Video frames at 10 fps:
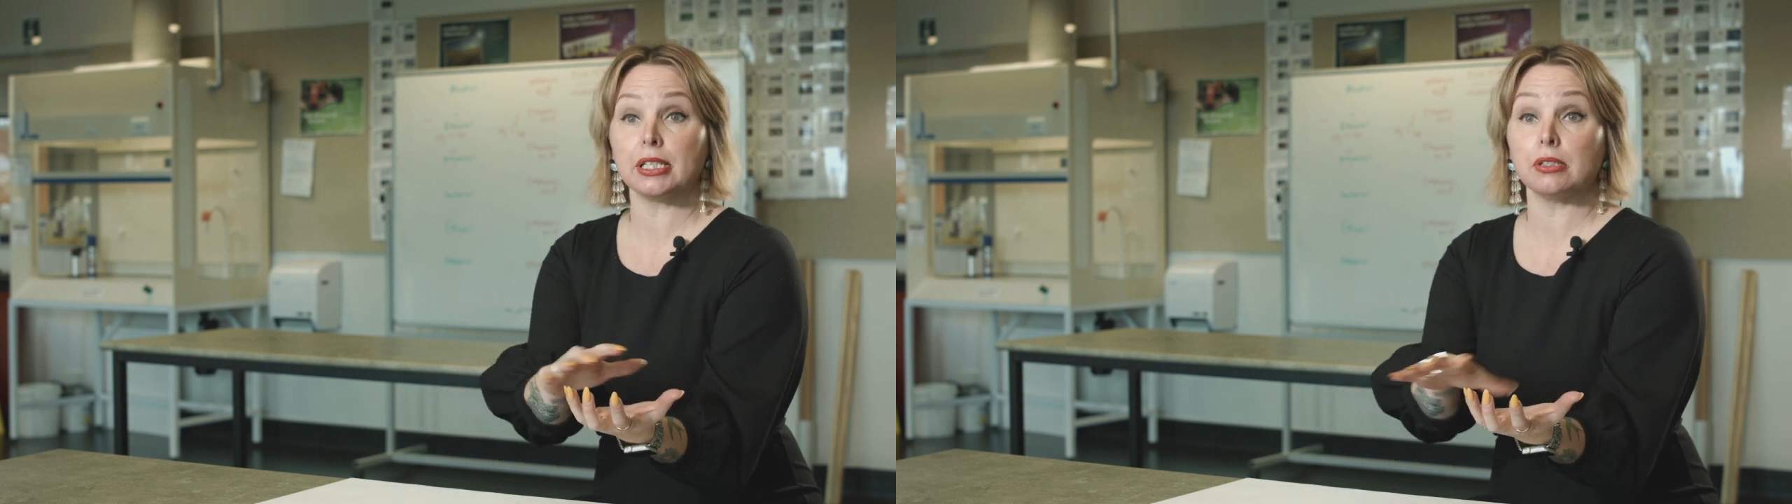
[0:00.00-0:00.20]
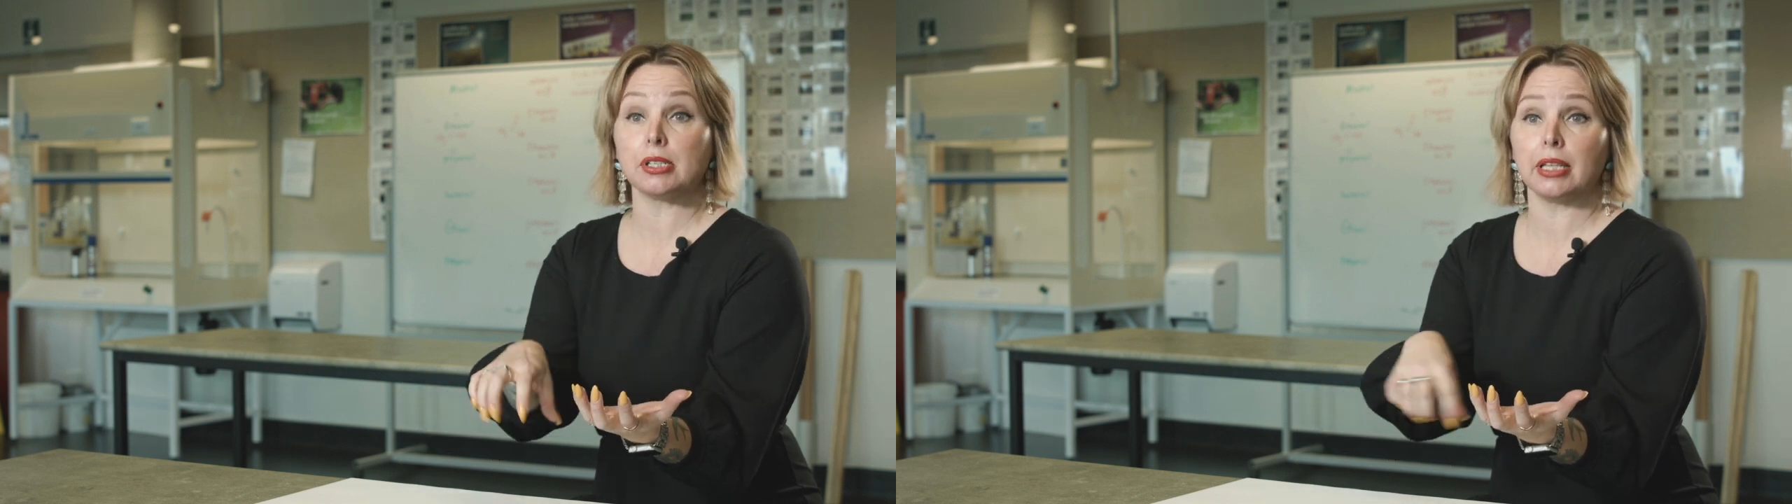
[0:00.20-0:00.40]

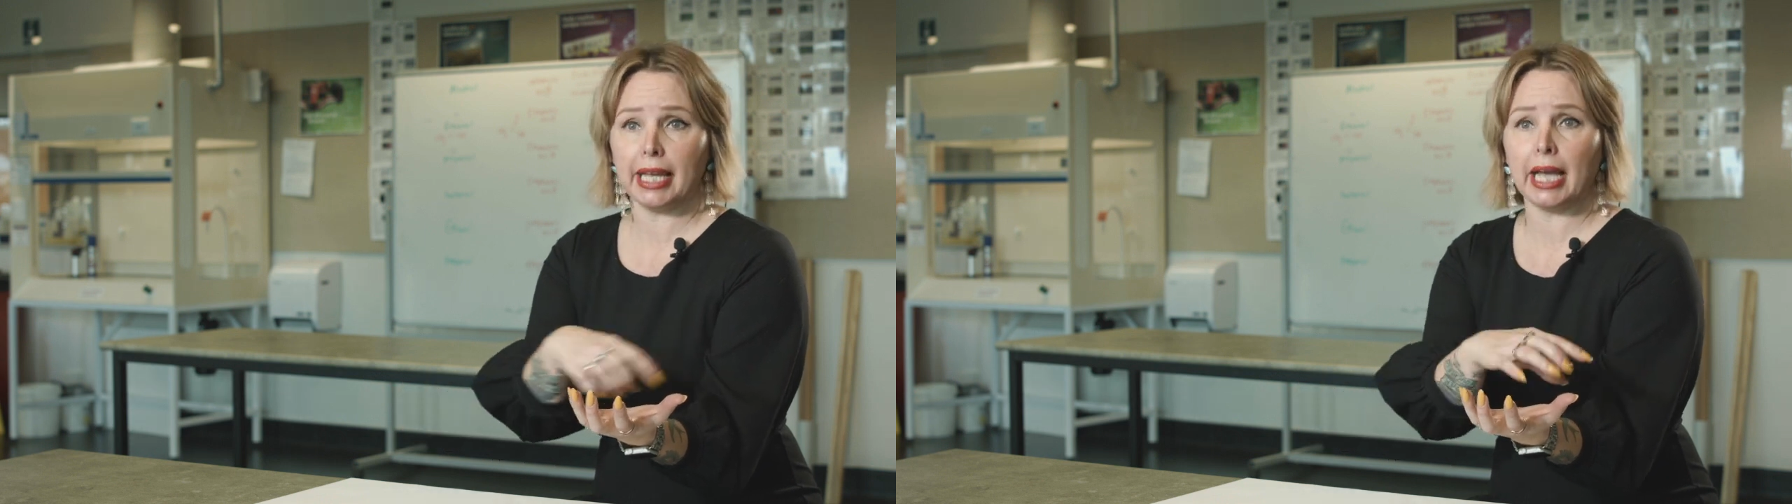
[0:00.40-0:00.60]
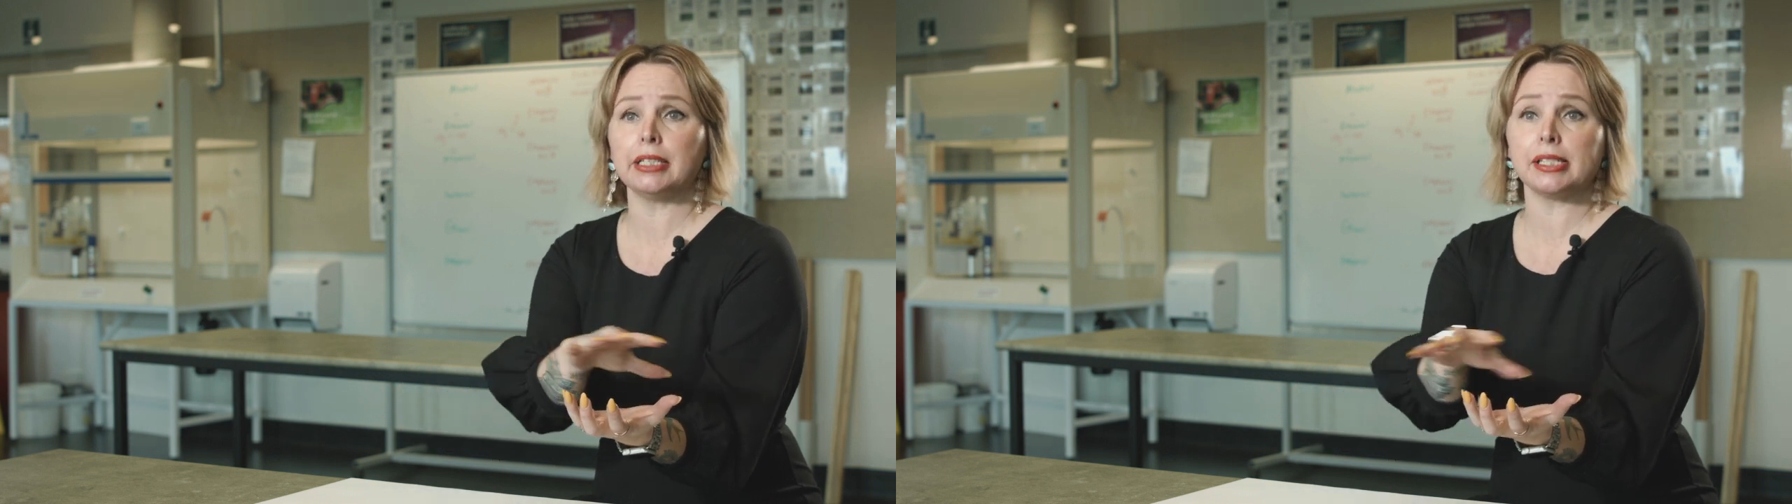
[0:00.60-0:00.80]
skills and
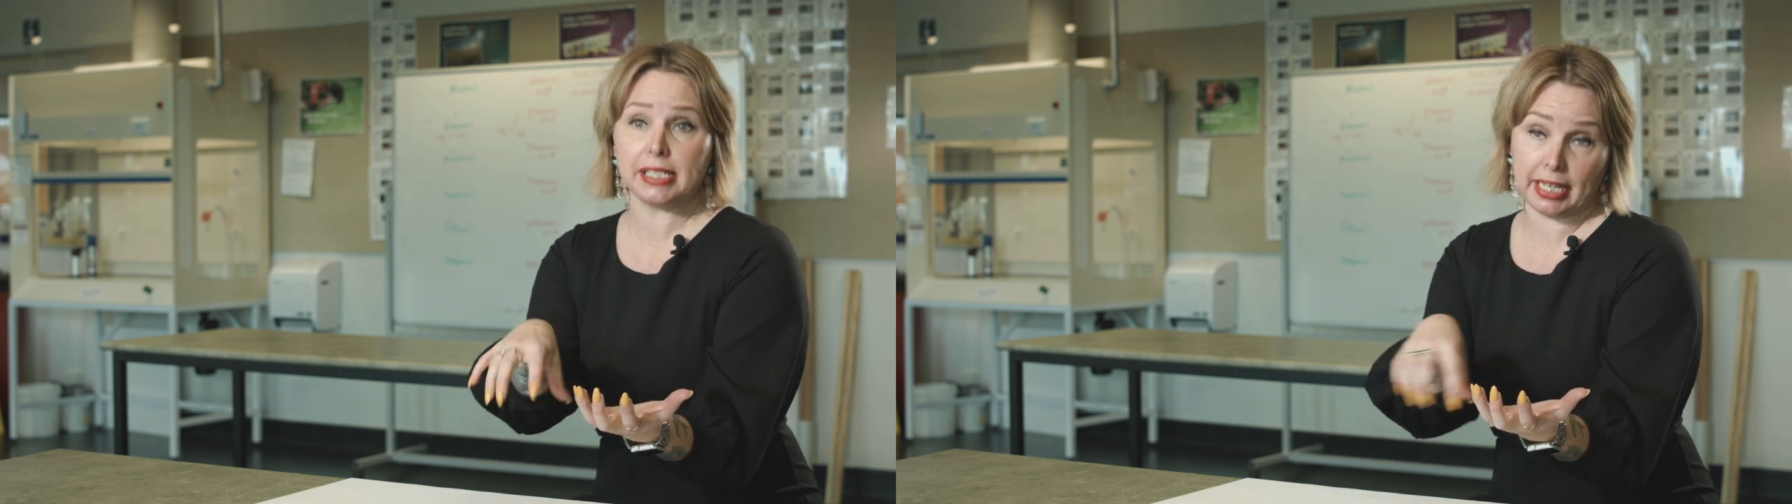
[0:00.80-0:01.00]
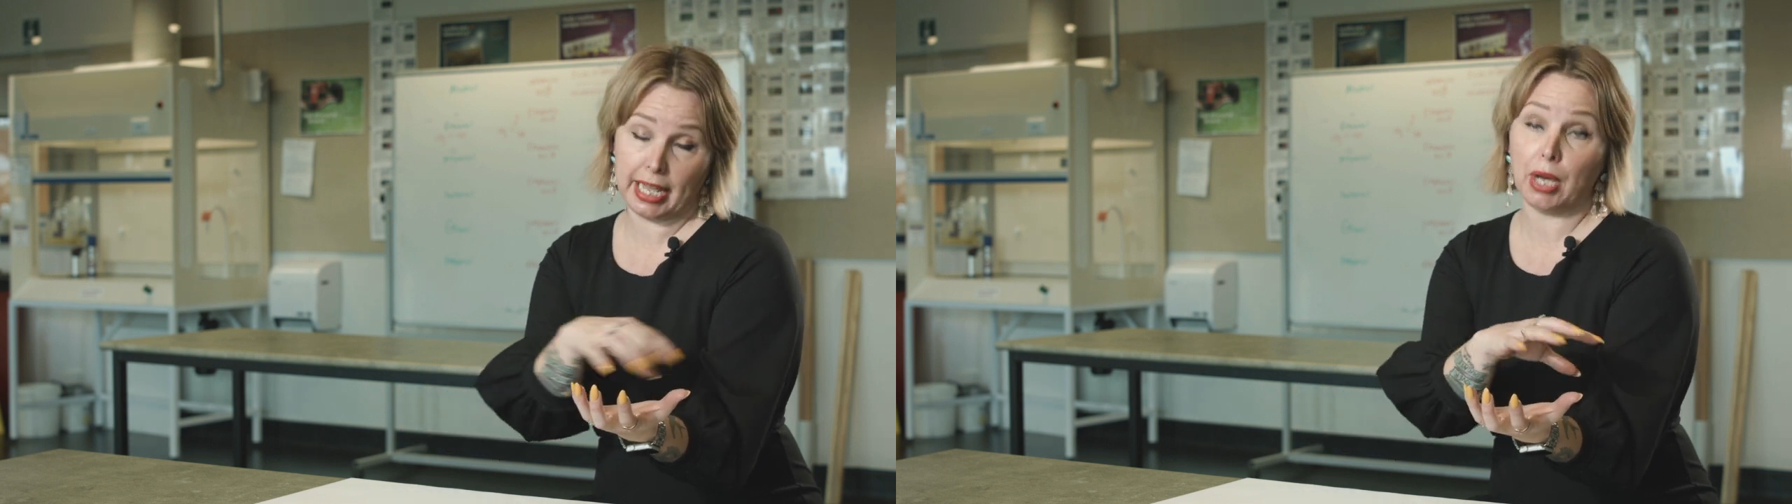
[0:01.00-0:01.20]
they
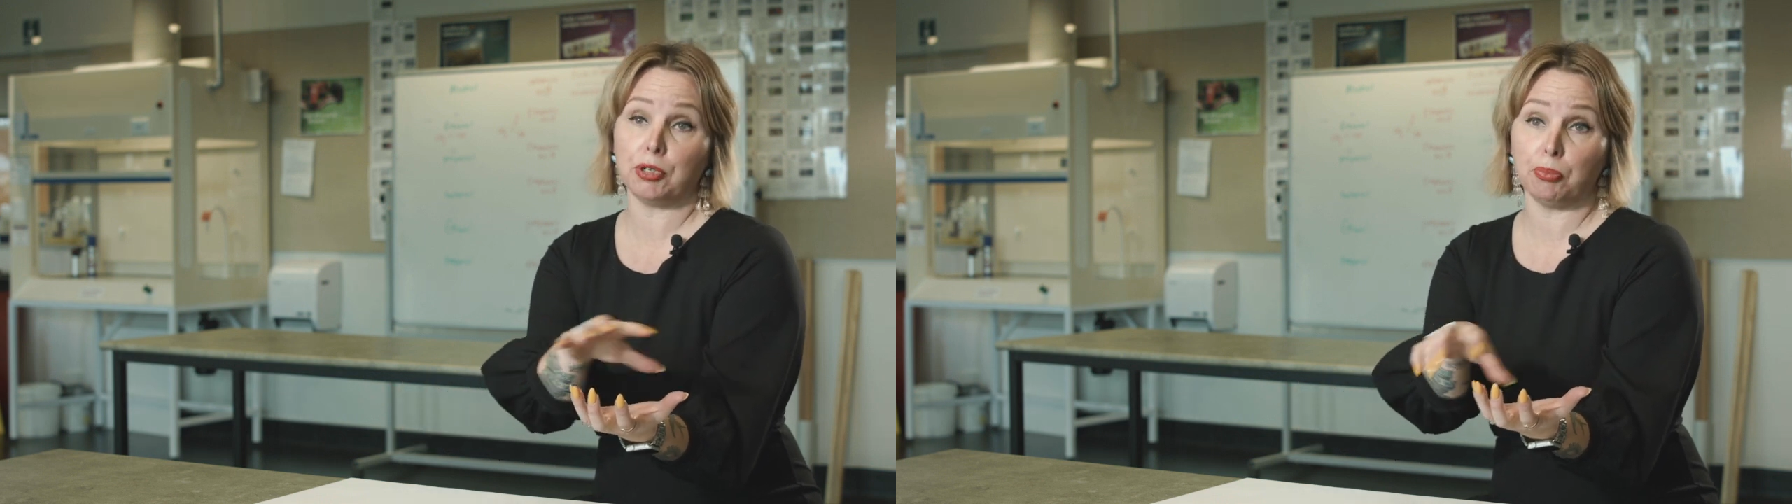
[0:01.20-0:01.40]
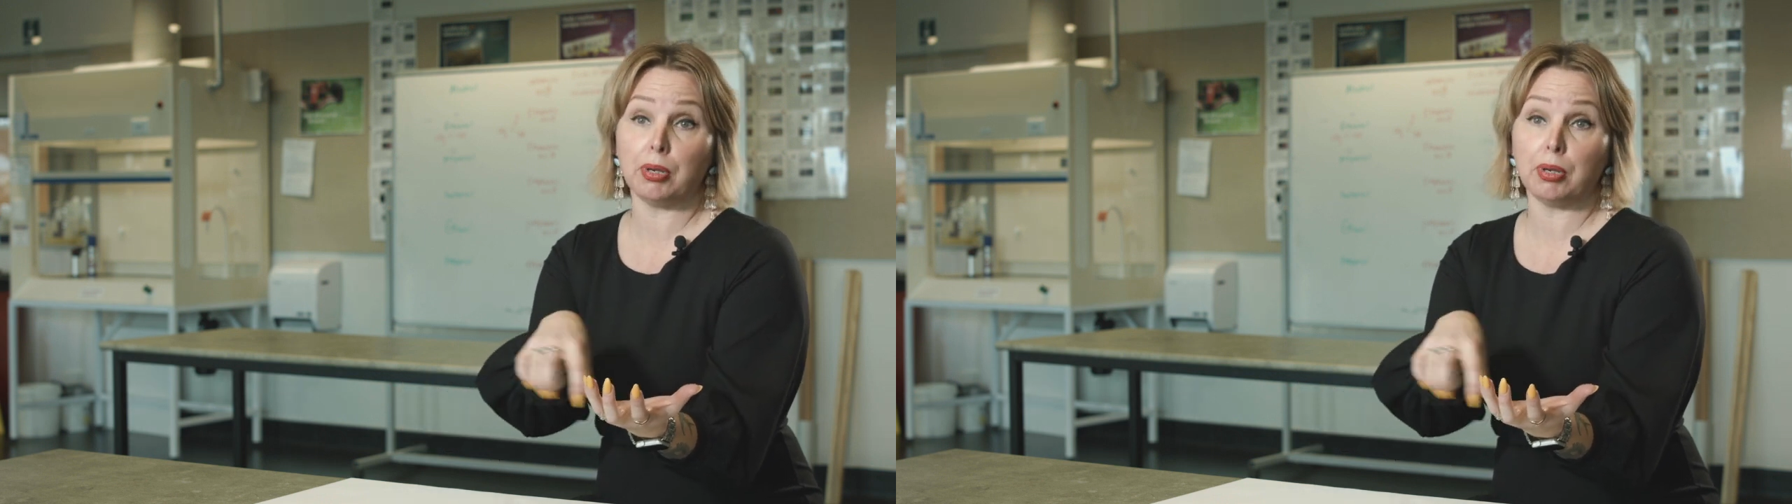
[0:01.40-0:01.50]
understand how it